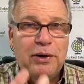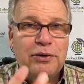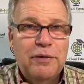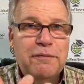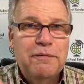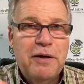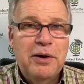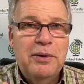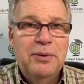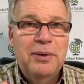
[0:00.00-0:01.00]
on your
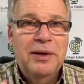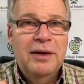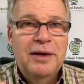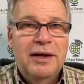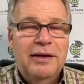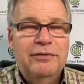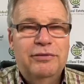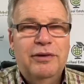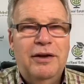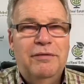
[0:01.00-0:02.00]
phone and
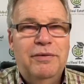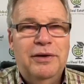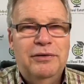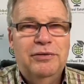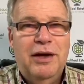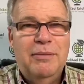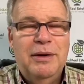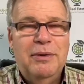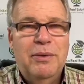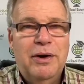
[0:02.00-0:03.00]
study for the exam
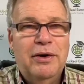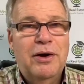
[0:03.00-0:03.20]
anywhere.